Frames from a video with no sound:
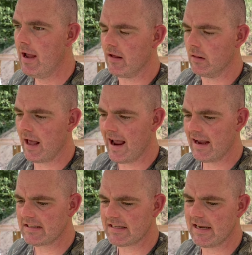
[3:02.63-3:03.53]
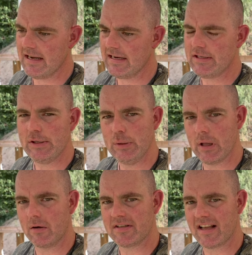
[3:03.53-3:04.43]
the last two
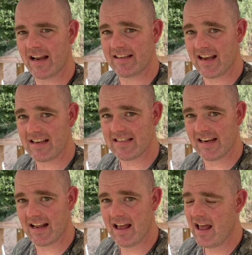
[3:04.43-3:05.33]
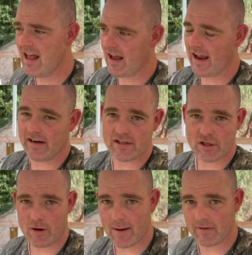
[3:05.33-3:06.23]
loads that I tested, I had to
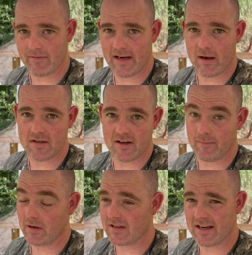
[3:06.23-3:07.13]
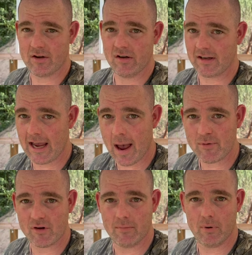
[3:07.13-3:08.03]
scrap the videos of because I couldn't
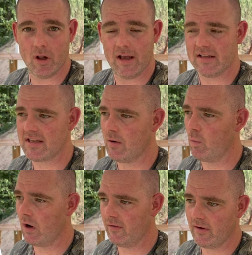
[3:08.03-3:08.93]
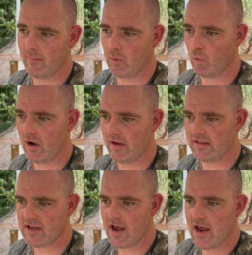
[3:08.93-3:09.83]
capture the bullets. One of them
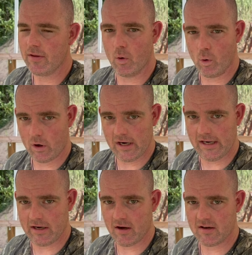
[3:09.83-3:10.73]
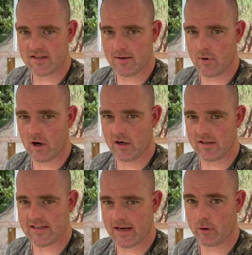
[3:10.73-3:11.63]
was the Hornady Custom
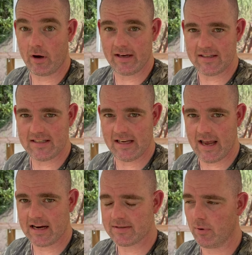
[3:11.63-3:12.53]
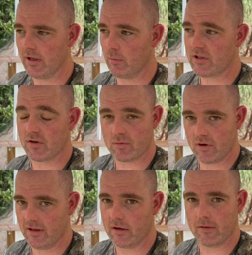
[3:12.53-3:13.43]
110 grain CX bullet, which I was
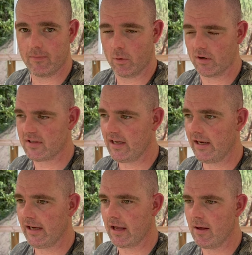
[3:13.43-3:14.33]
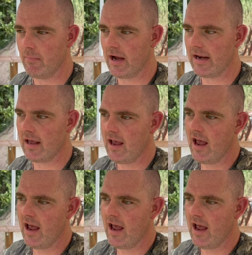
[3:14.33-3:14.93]
really looking forward to seeing, but